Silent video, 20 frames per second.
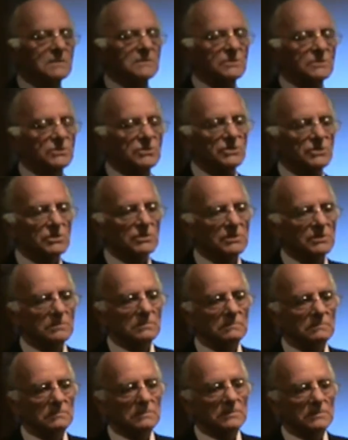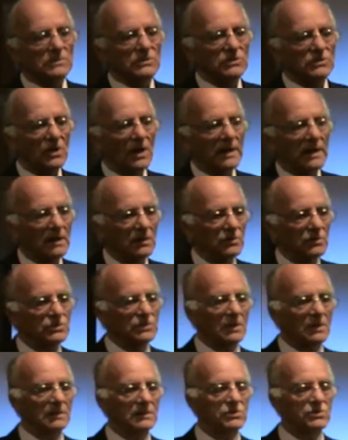
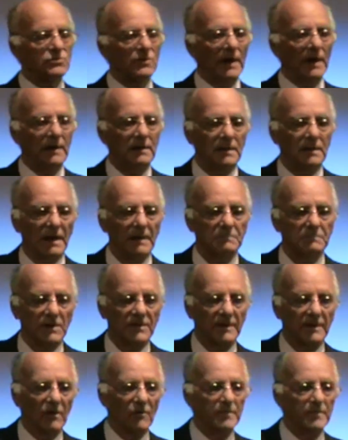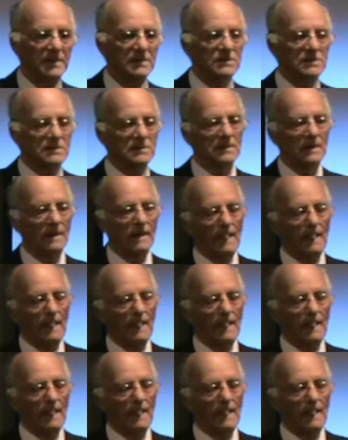psychologically trained hypnotherapist